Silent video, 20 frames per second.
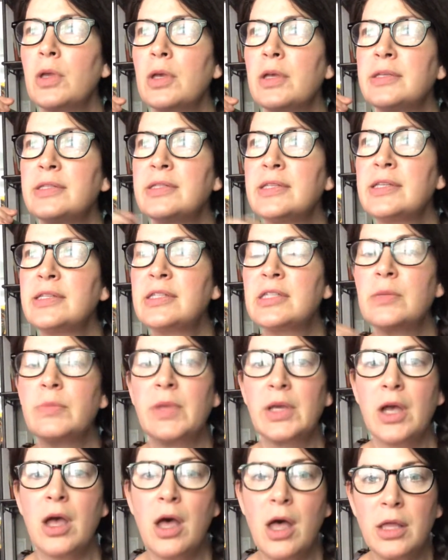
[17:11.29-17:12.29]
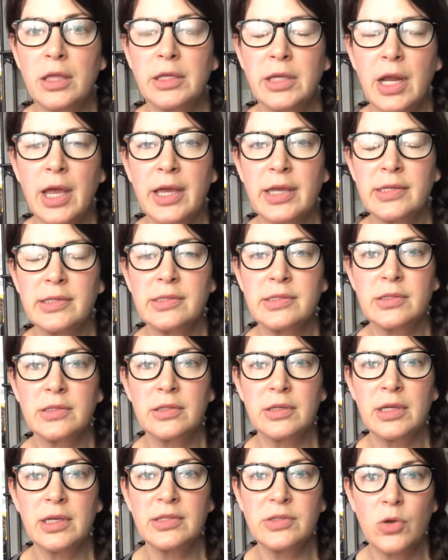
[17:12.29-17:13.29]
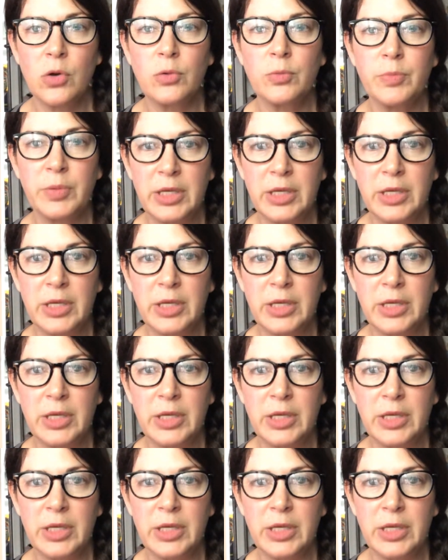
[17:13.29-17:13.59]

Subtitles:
a system that colonized his own